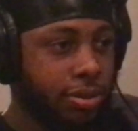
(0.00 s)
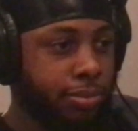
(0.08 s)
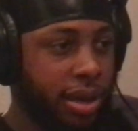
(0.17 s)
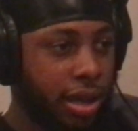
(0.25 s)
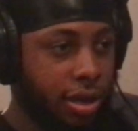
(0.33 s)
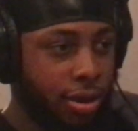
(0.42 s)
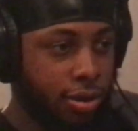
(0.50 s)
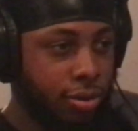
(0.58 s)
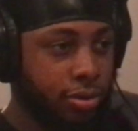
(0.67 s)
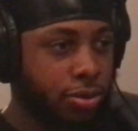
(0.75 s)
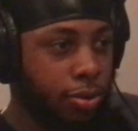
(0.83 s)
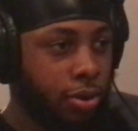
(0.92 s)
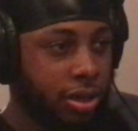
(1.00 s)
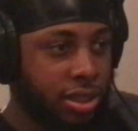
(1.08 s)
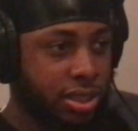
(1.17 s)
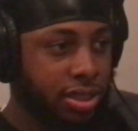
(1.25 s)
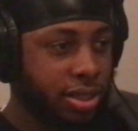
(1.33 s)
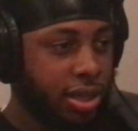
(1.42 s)
mangoes,
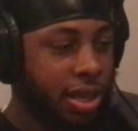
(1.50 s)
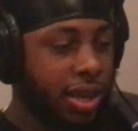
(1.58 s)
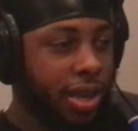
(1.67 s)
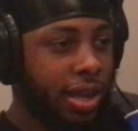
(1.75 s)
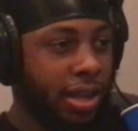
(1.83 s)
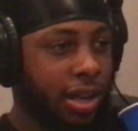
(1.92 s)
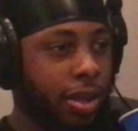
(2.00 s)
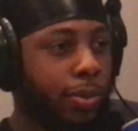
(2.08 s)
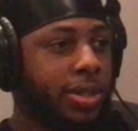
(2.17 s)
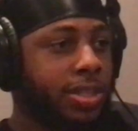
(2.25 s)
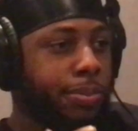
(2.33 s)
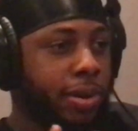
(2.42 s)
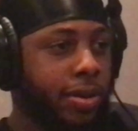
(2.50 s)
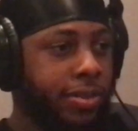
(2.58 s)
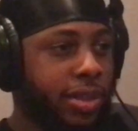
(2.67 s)
oranges. Yeah. And then what's above